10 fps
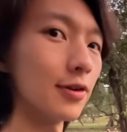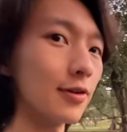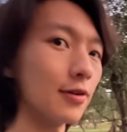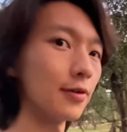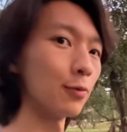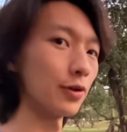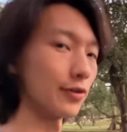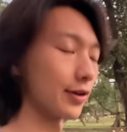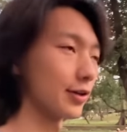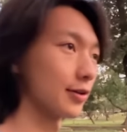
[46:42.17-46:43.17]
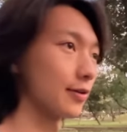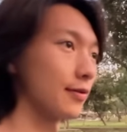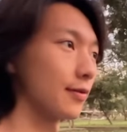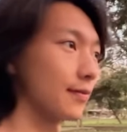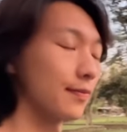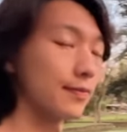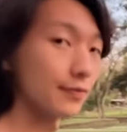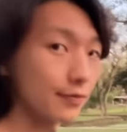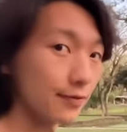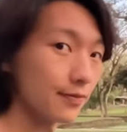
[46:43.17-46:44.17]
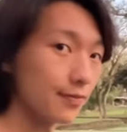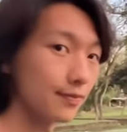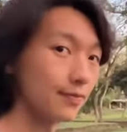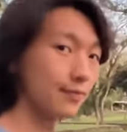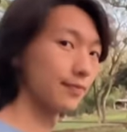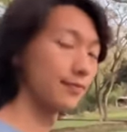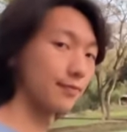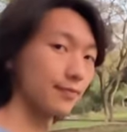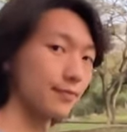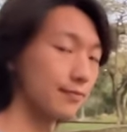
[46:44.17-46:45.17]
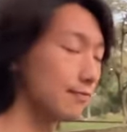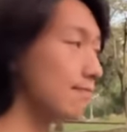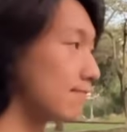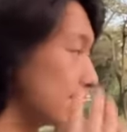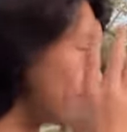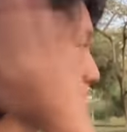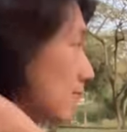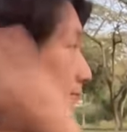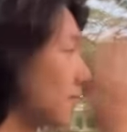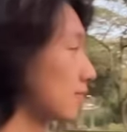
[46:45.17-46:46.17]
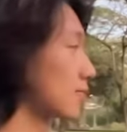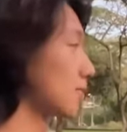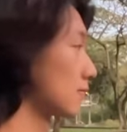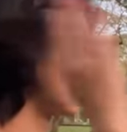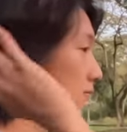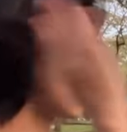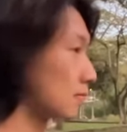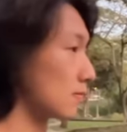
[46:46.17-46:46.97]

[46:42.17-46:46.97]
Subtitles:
I think they are relaxed and happy compared to Korea.